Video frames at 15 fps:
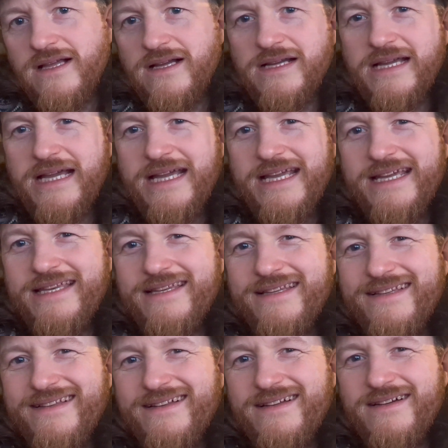Again,
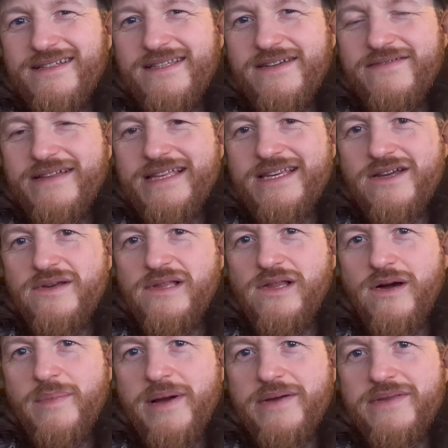I don't really know a
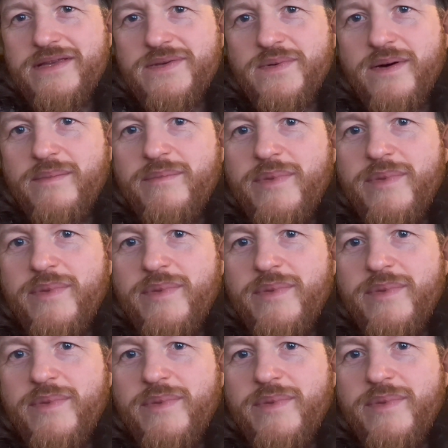lot about this one,